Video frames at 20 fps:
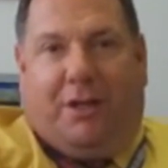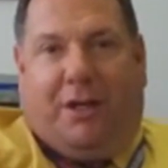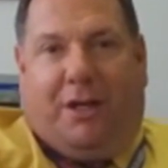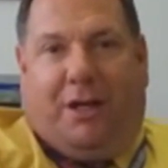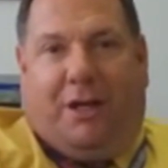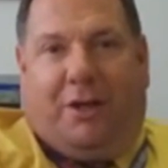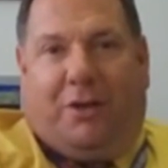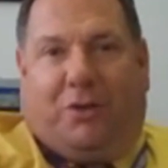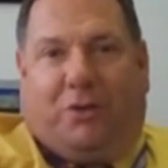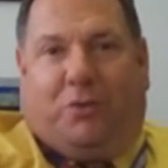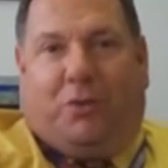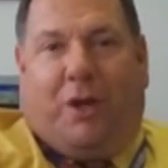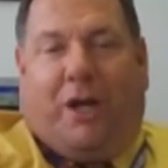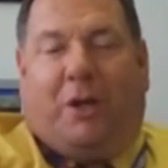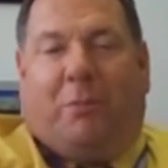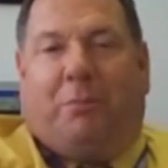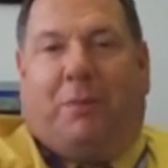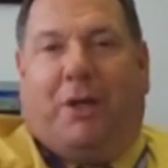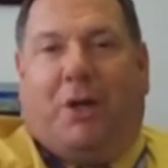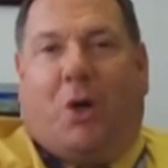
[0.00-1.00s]
try
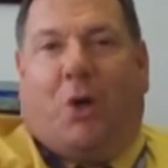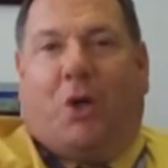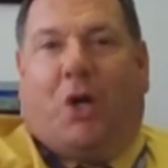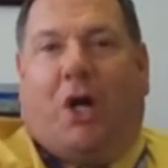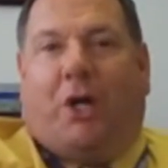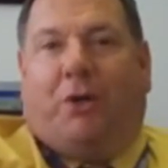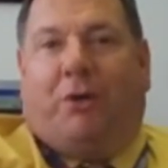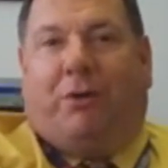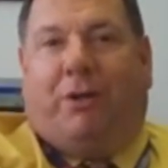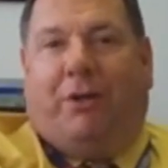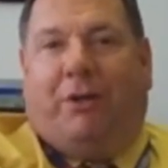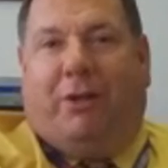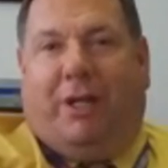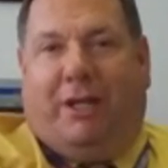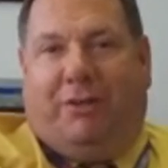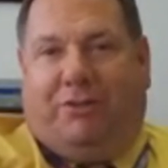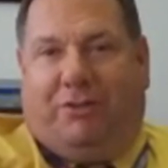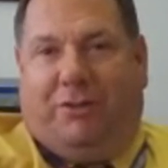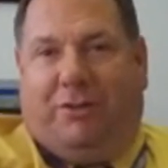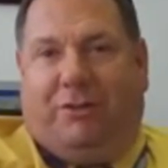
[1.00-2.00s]
to build on our
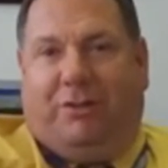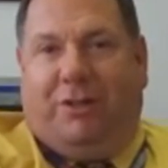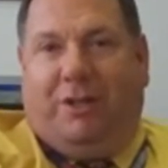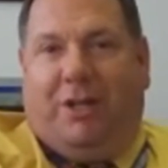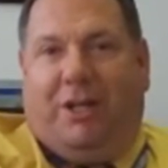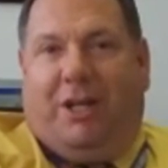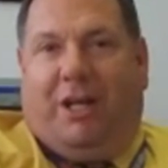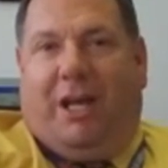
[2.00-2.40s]
tradition,